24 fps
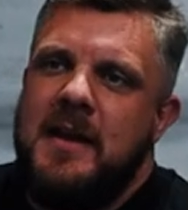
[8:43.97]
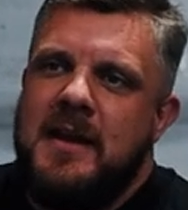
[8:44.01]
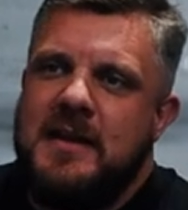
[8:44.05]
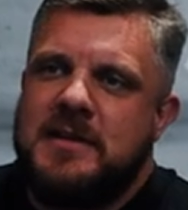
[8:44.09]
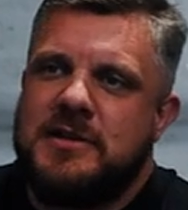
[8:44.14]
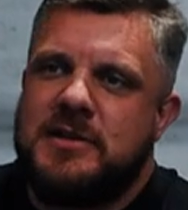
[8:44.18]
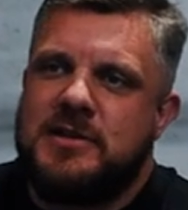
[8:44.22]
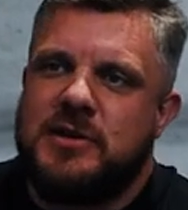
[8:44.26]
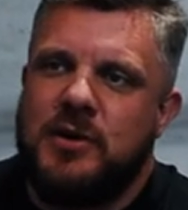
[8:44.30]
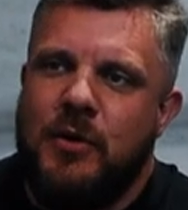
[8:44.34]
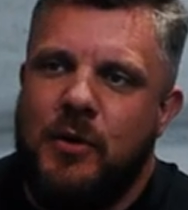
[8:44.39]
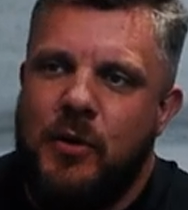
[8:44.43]

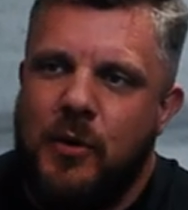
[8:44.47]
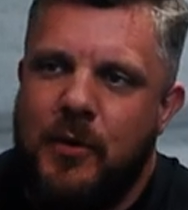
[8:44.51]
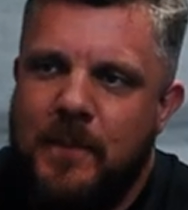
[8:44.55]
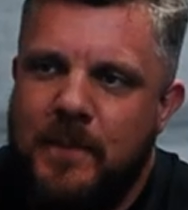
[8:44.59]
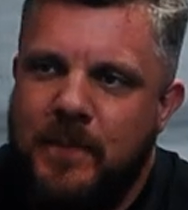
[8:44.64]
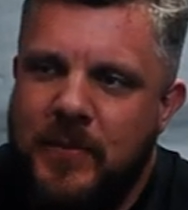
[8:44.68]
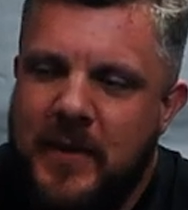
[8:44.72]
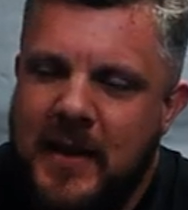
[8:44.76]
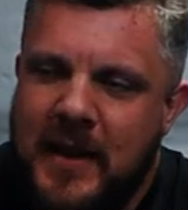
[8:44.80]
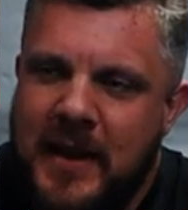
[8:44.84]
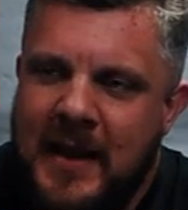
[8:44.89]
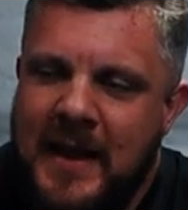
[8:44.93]

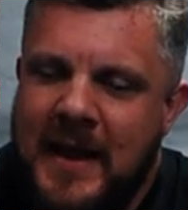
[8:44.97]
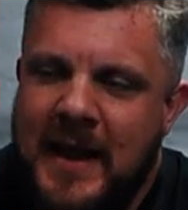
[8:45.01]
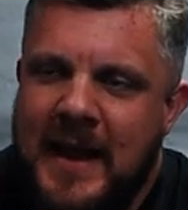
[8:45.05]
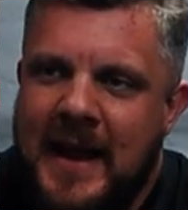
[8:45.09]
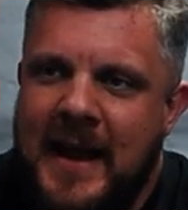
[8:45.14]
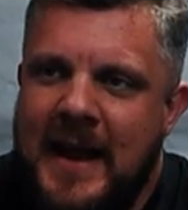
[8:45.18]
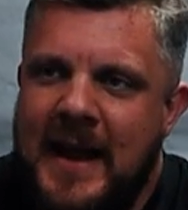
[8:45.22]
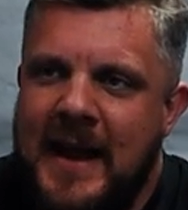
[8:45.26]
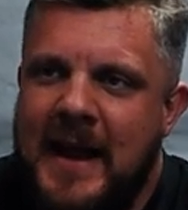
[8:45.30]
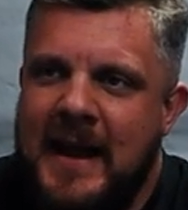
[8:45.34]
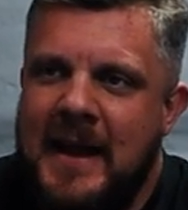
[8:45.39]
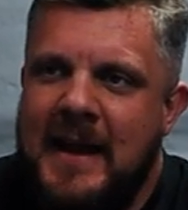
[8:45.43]
So
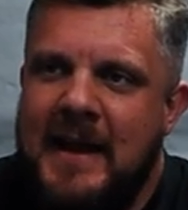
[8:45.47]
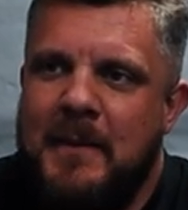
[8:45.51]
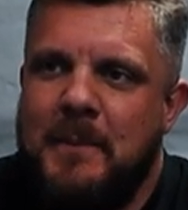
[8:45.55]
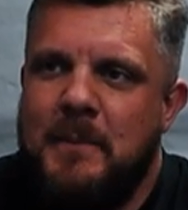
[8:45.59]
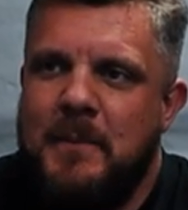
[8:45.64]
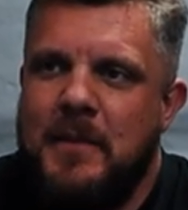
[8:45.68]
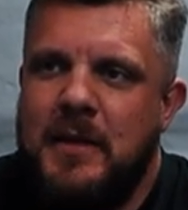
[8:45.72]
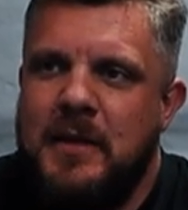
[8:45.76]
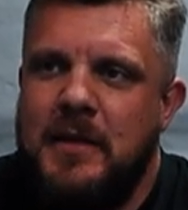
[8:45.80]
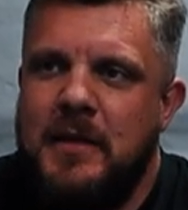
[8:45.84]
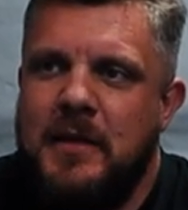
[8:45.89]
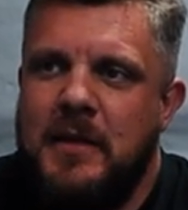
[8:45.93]

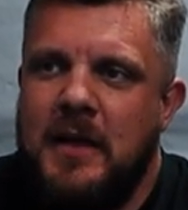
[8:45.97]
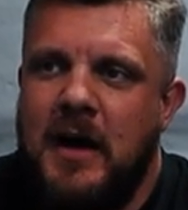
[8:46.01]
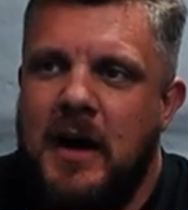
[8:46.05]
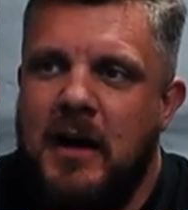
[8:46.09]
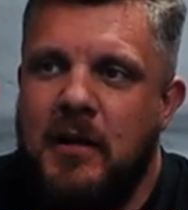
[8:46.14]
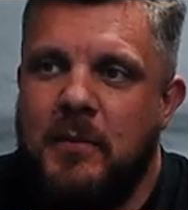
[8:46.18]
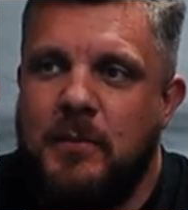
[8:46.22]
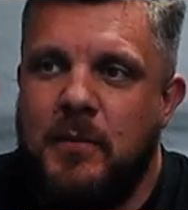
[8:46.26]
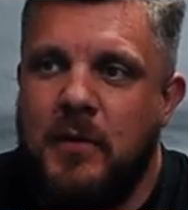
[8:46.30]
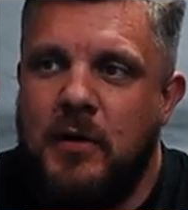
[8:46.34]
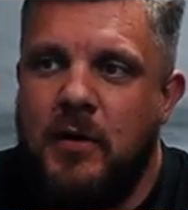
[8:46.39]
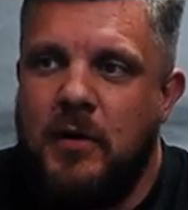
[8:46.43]
the
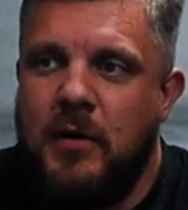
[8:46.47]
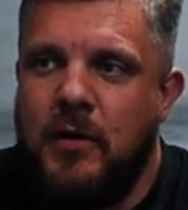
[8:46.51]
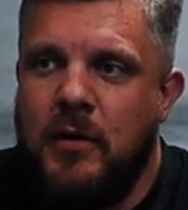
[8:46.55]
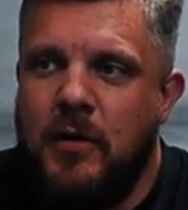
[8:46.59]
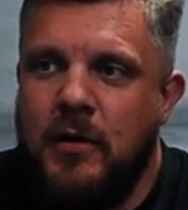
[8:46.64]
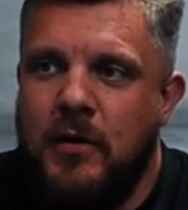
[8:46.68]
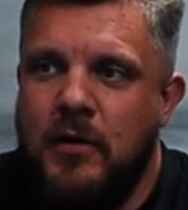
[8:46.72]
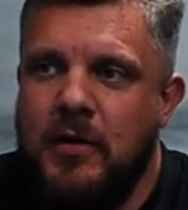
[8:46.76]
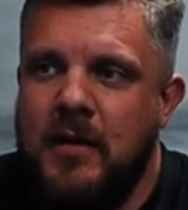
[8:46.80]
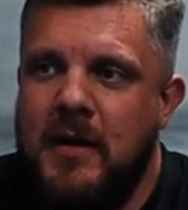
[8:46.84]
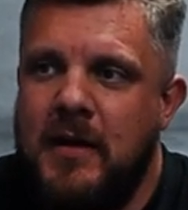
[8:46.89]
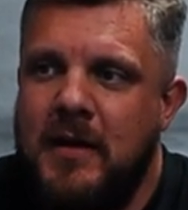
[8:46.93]
Albert
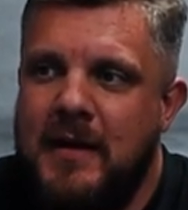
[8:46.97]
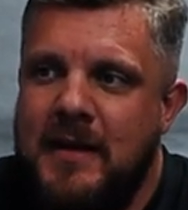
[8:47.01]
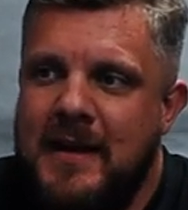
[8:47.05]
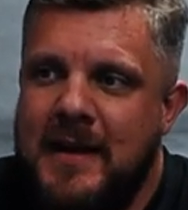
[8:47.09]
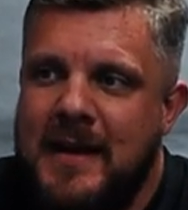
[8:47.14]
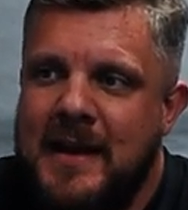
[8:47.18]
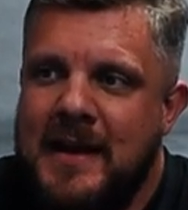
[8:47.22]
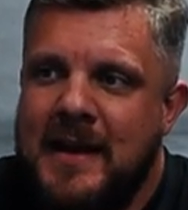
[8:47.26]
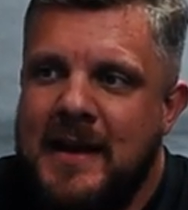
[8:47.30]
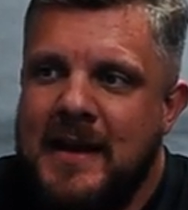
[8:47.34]
Hall,